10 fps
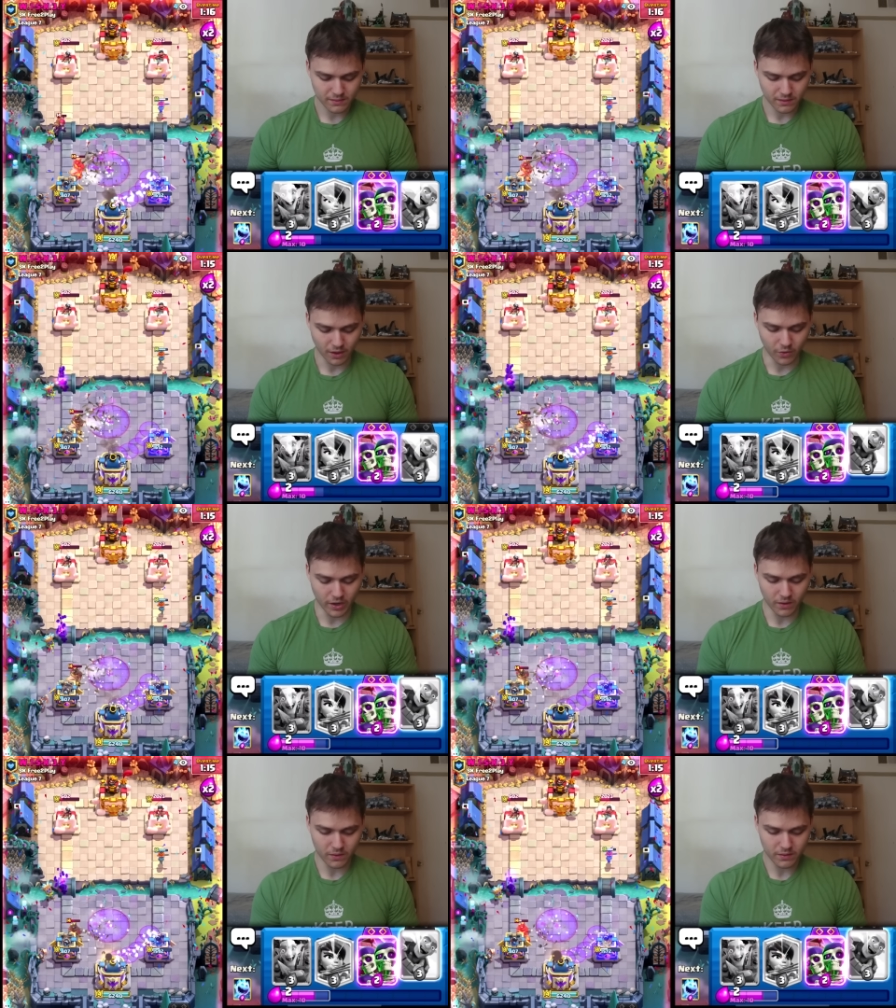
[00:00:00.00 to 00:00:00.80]
Oh,
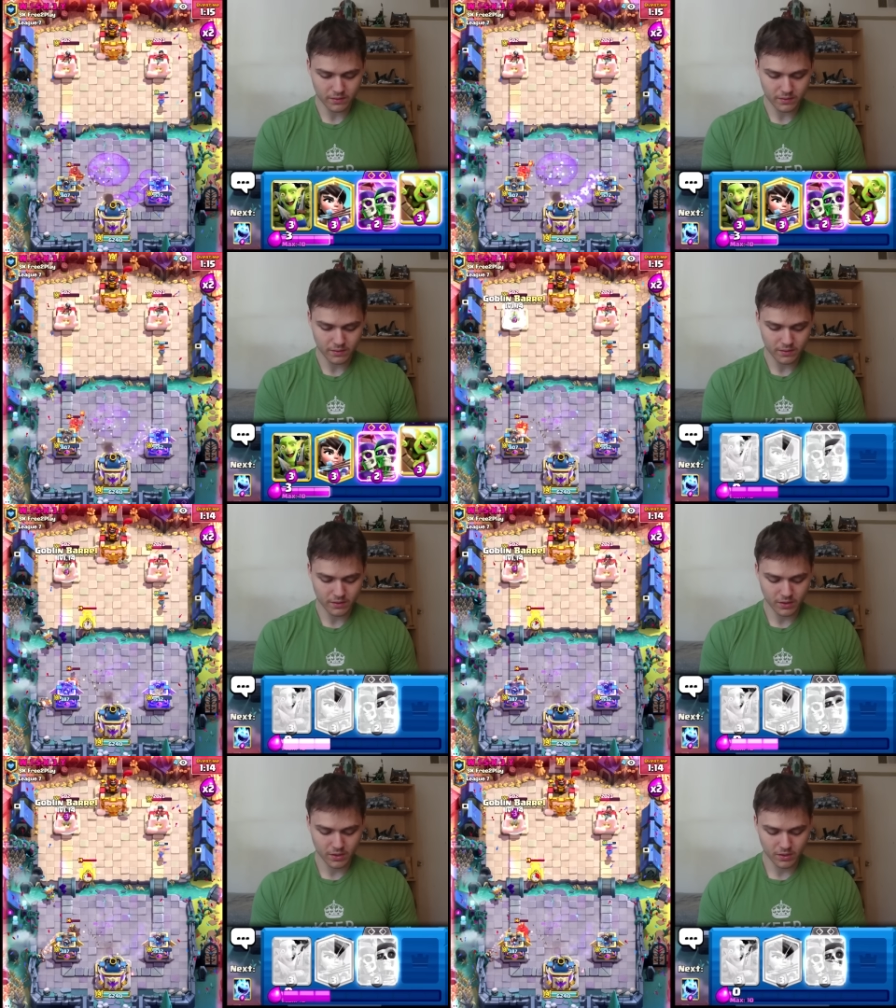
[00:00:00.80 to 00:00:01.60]
no.
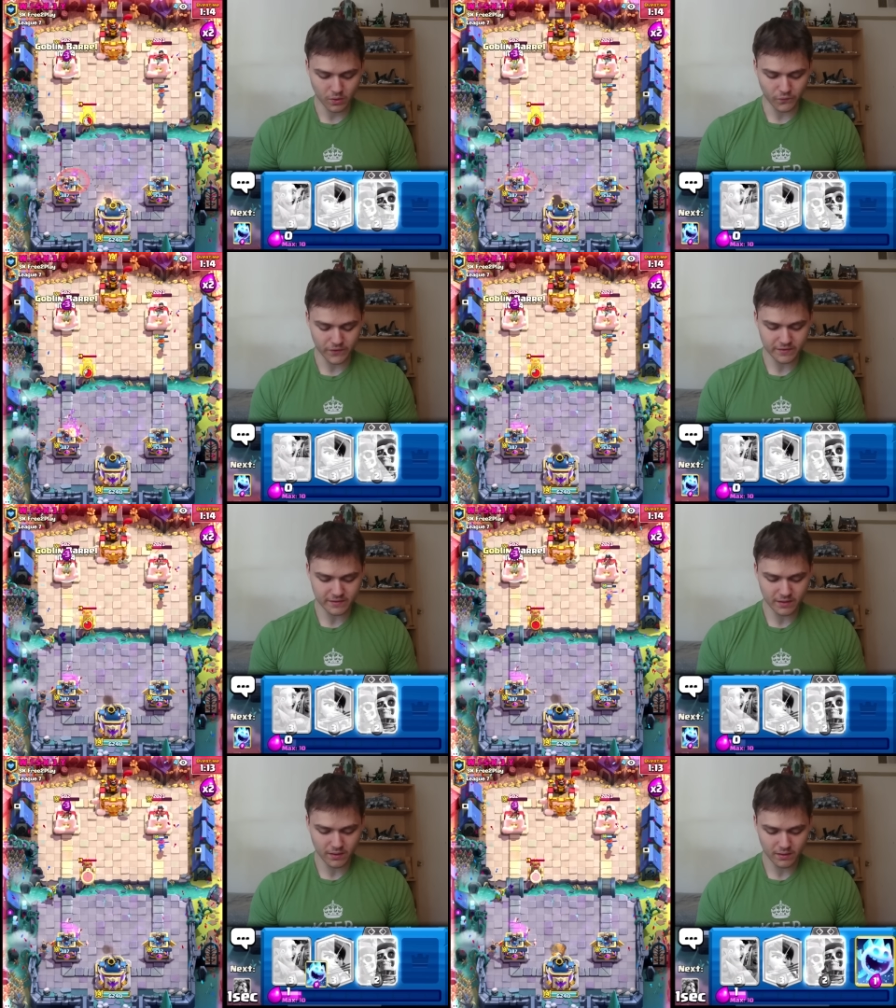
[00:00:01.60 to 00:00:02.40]
Go for this
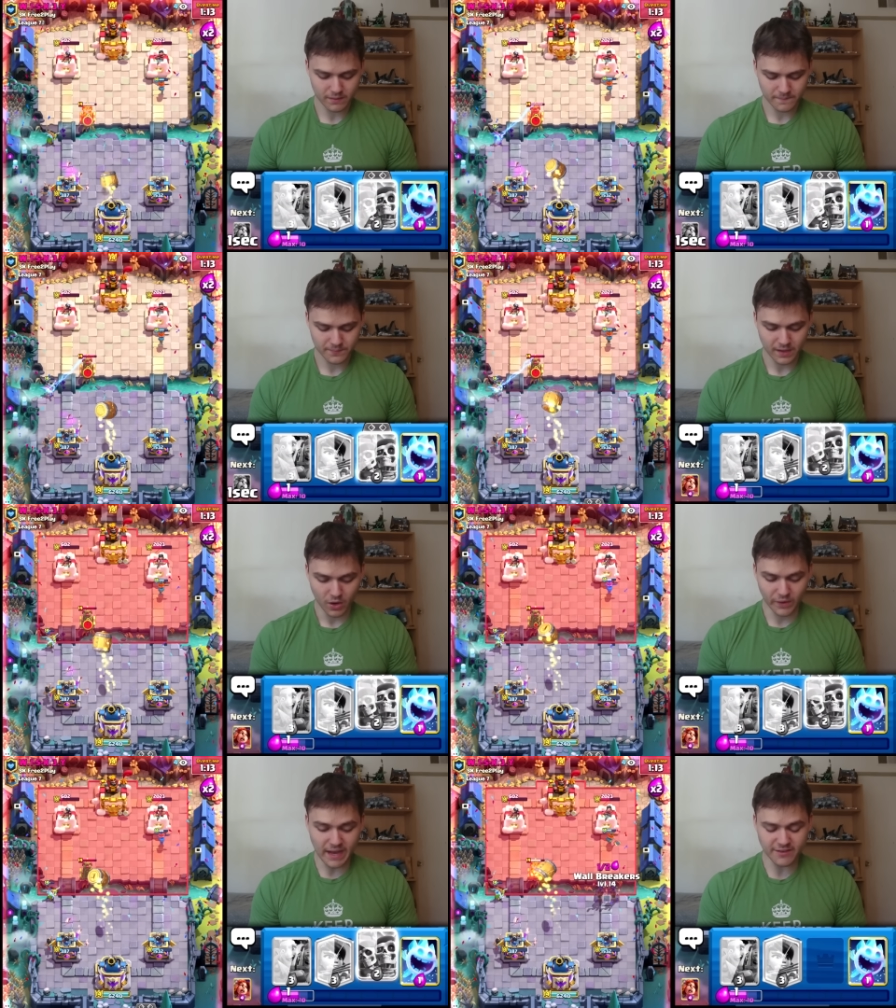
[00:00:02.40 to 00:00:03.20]
here?
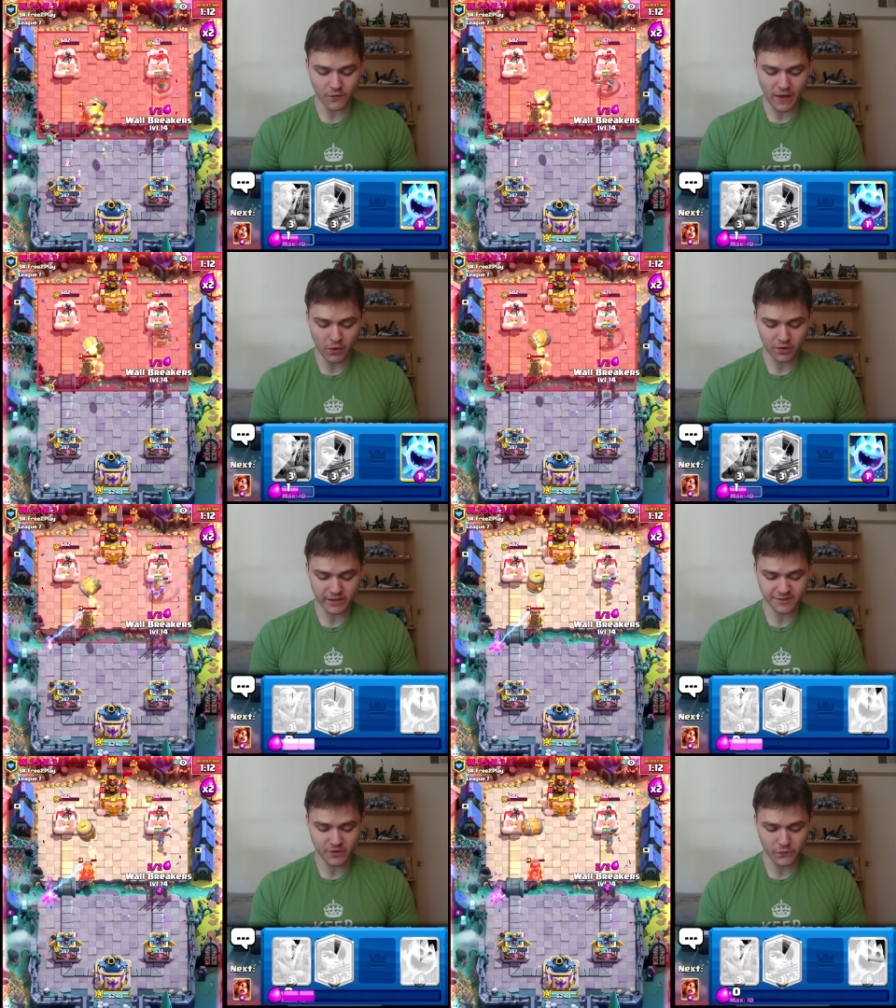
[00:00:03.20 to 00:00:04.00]
Wait, guys, our Valkyrie.
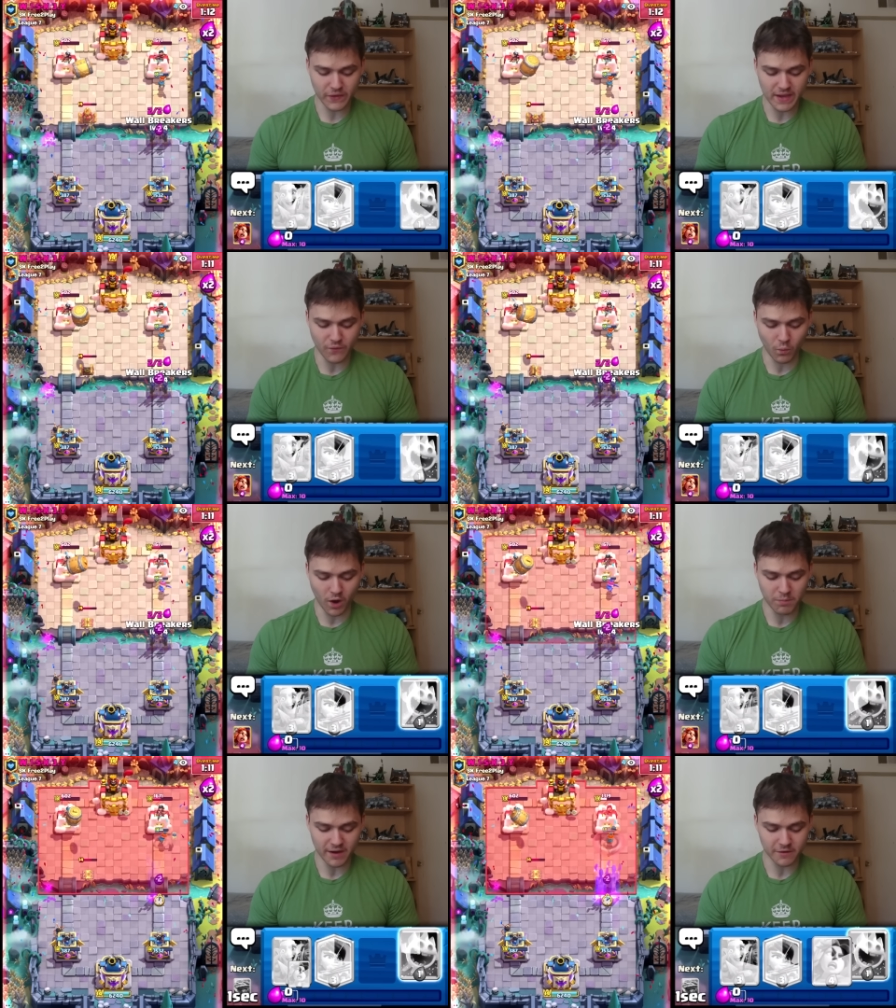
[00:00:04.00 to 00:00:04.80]
Let's just go for the Evo
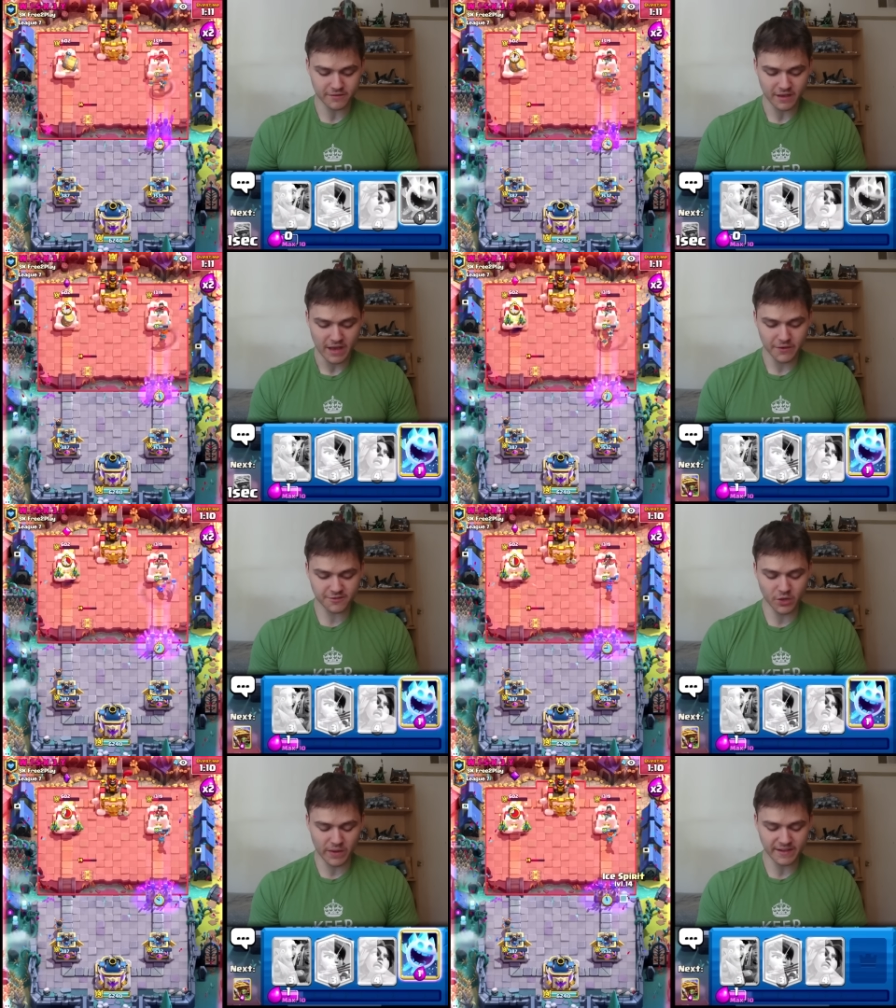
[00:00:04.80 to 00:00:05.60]
Wall Breakers.
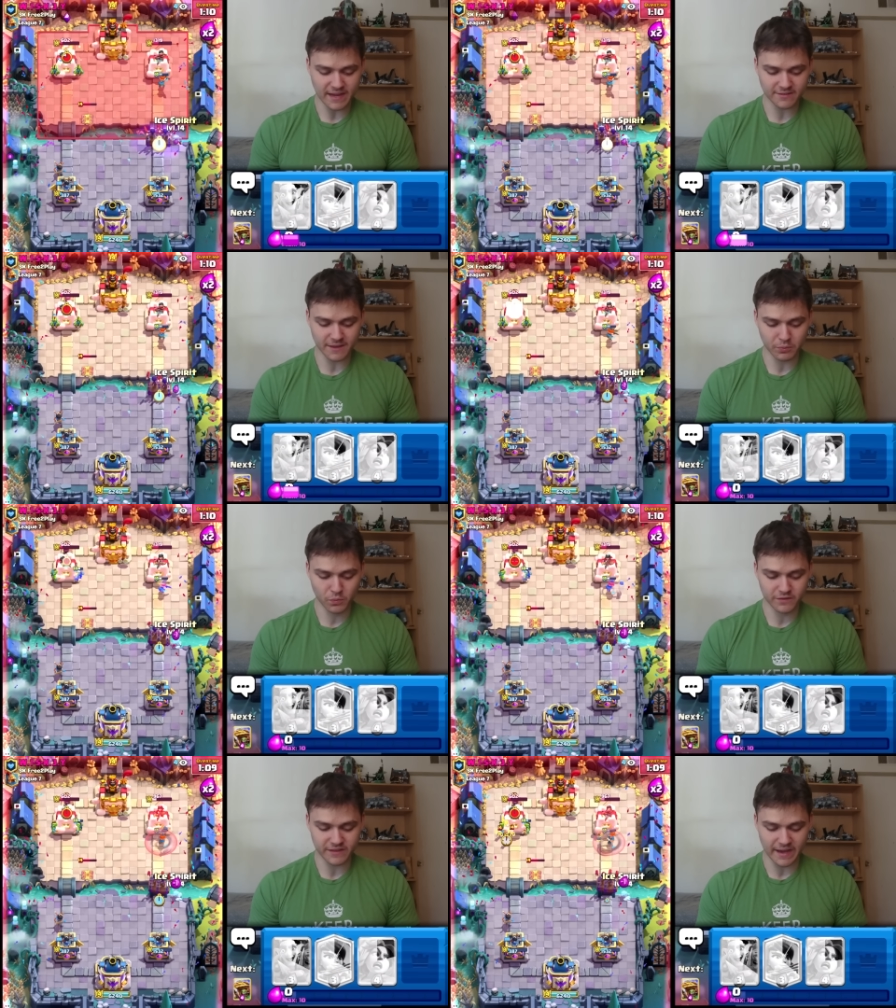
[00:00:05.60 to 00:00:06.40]
There's no way the Tesla
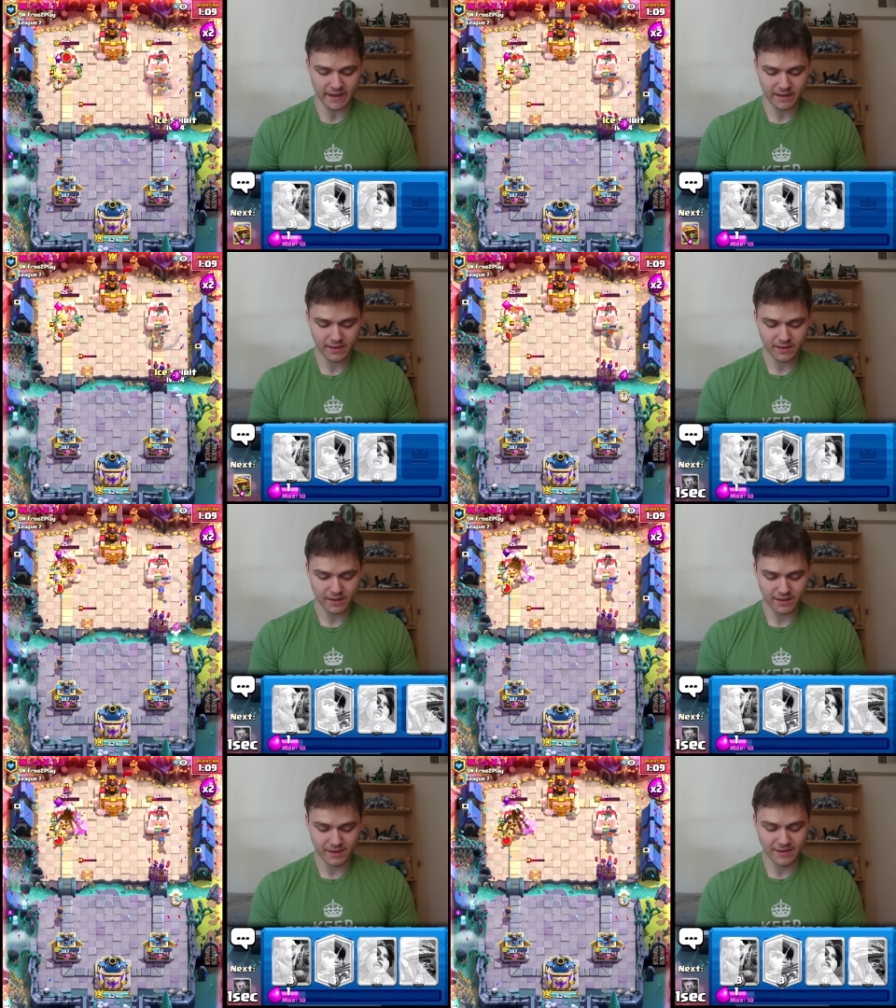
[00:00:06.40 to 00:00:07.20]
pulls that.
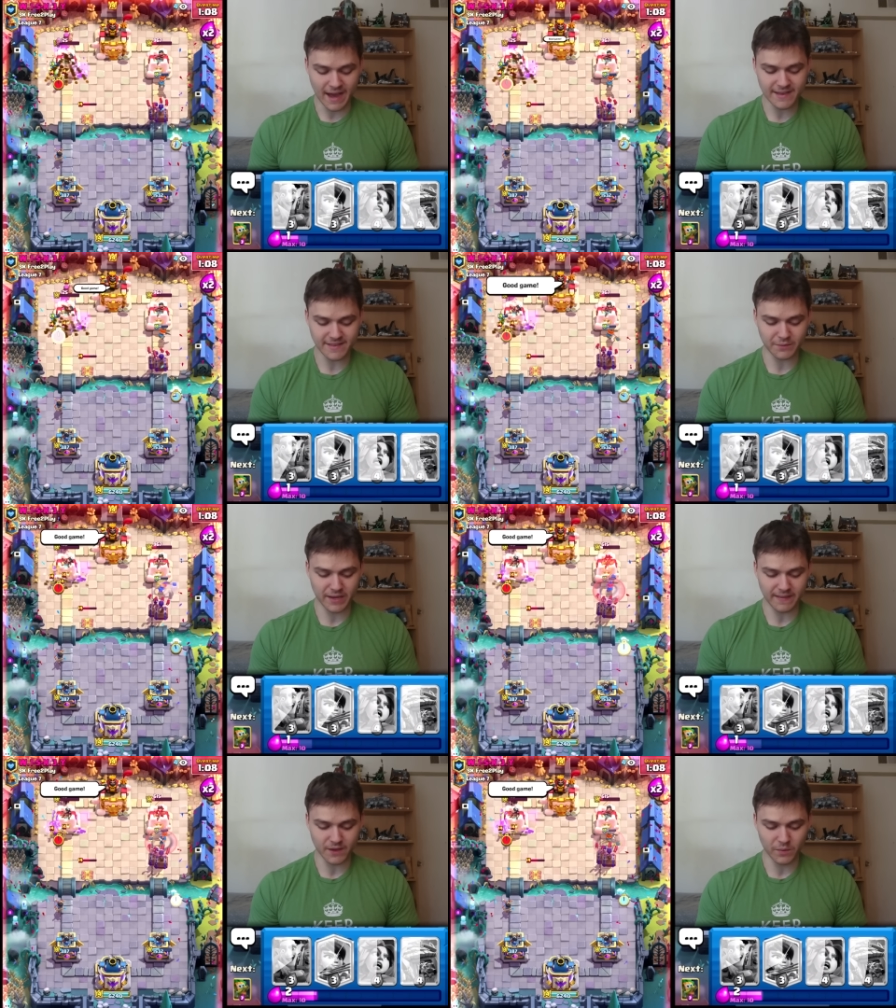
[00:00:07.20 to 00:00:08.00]
Nice, I think we
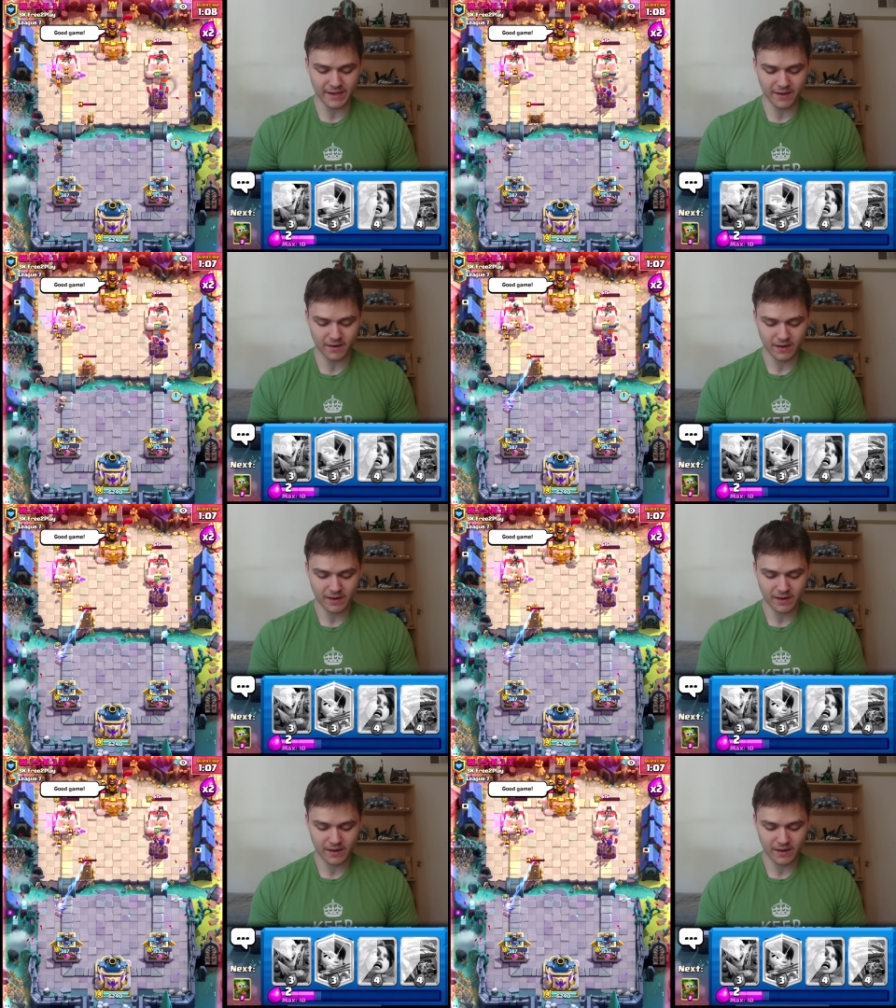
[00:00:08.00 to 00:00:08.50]
get the win here.